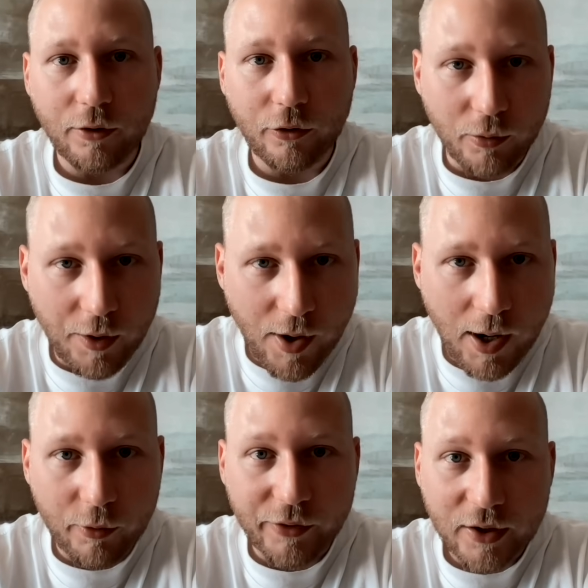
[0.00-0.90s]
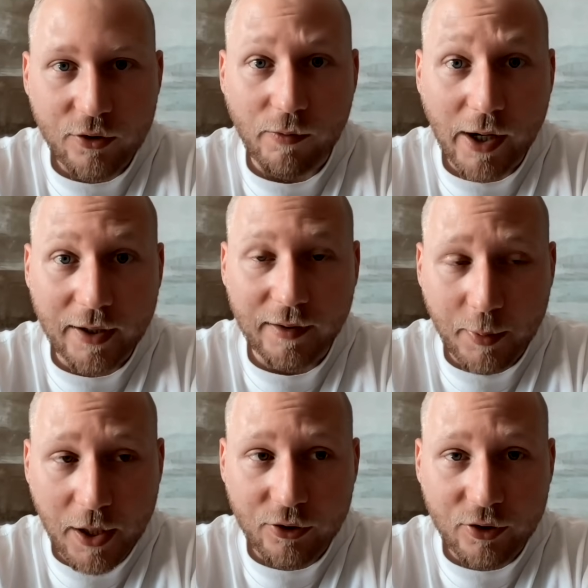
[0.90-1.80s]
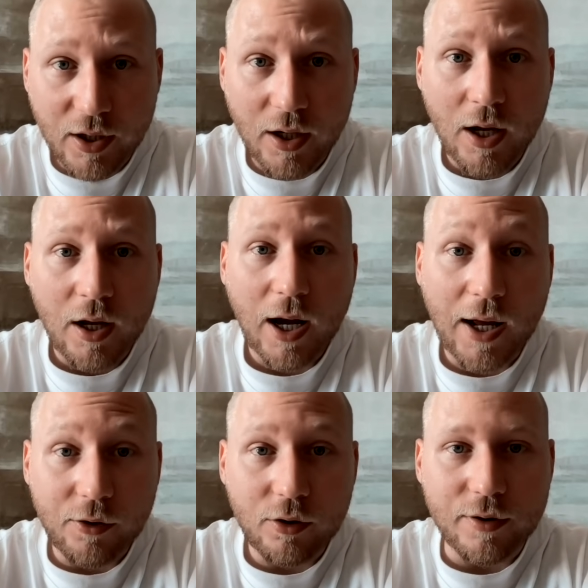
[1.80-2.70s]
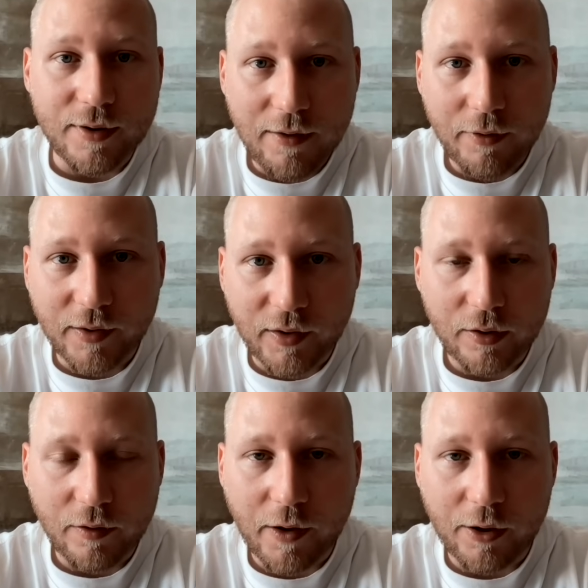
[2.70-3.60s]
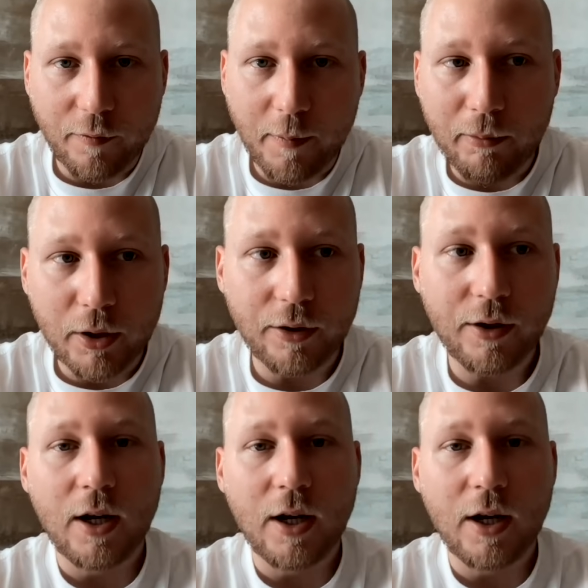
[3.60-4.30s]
Sriram was actually writing his PhD under Davidson, the founder of Babylon.